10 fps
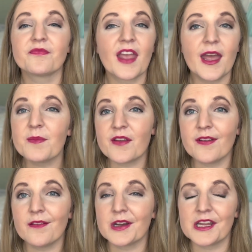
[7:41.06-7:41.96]
and my
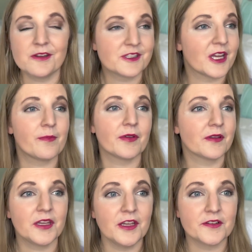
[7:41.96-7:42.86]
favorite I used up
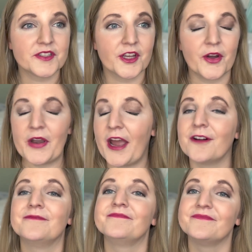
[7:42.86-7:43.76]
years ago
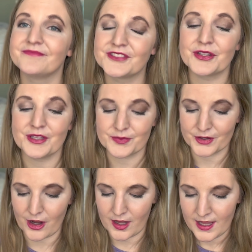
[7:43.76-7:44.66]
now. So these were
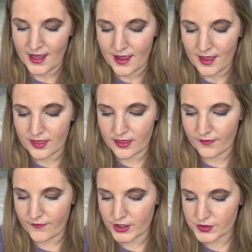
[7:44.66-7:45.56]
not. The
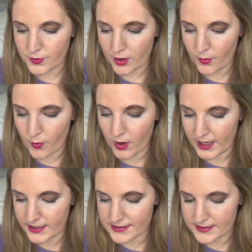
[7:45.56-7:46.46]
first one
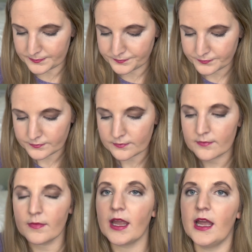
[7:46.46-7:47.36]
was
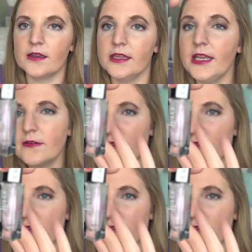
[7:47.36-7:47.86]
Ellie. It